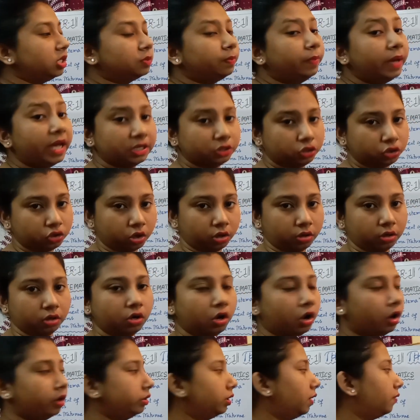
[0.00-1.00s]
based
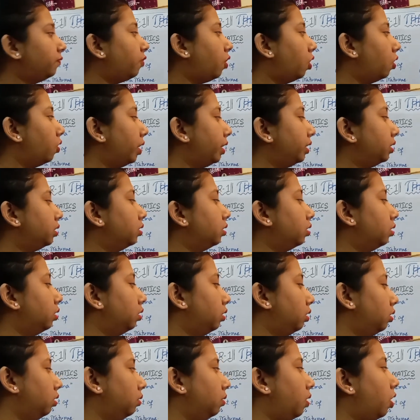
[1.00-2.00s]
on the following,
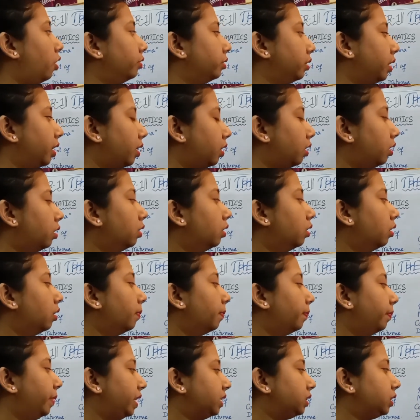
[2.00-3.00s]
on
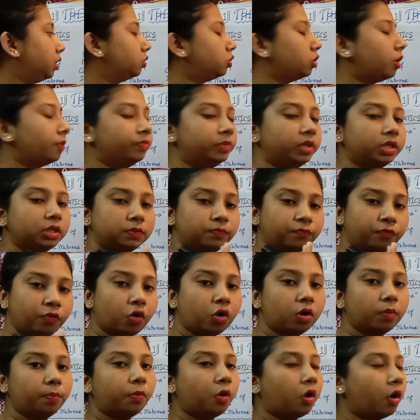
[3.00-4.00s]
the basis of these
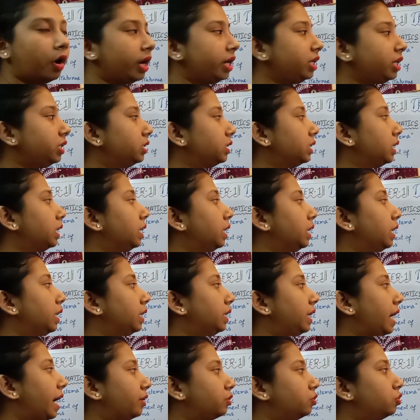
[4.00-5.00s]
4 points,
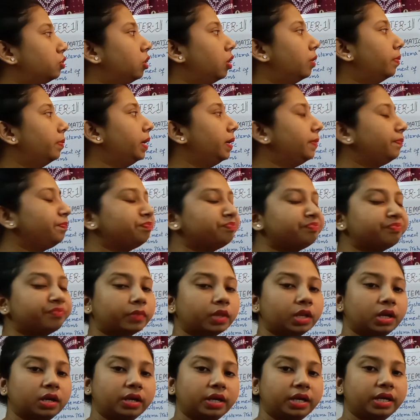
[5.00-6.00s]
taxonomy
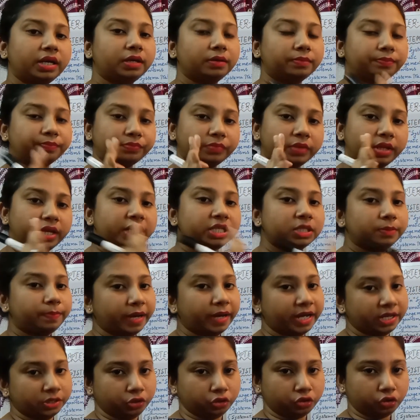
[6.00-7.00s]
is
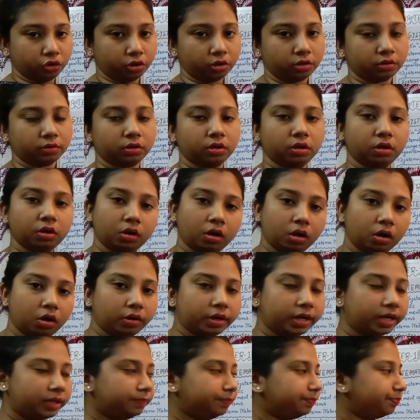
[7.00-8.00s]
based on.
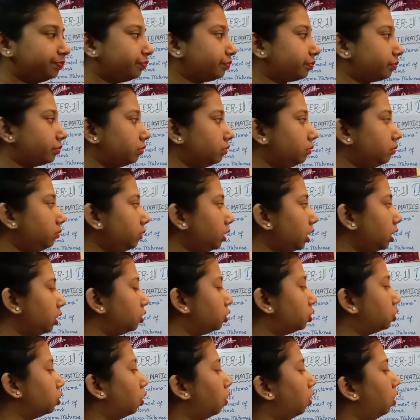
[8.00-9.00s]
Okay,
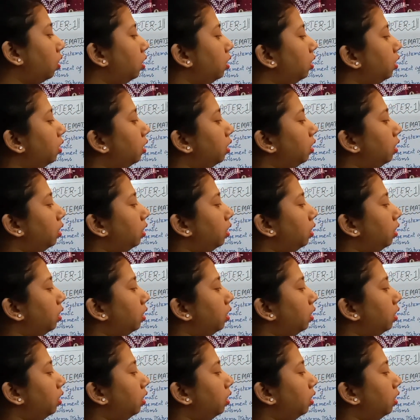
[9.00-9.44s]
so